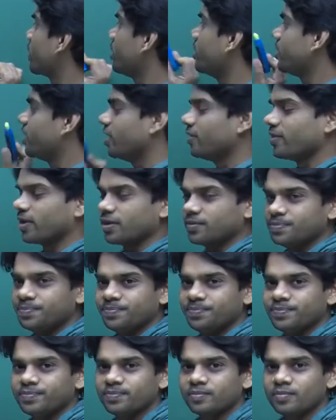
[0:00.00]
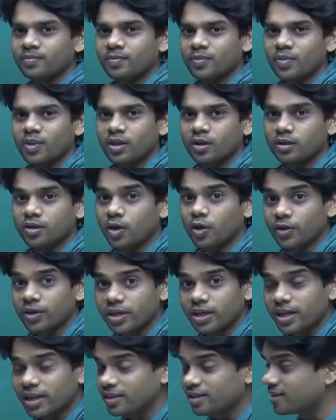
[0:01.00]
than T1. Now
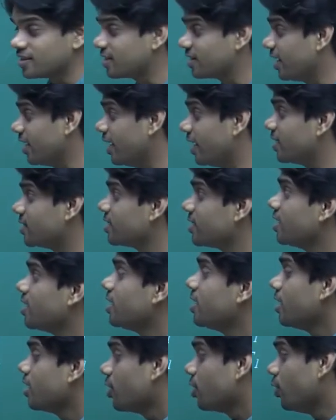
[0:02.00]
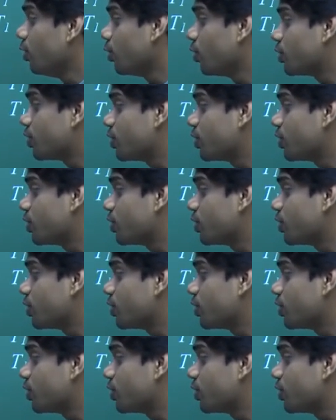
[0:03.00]
here in this case, you need to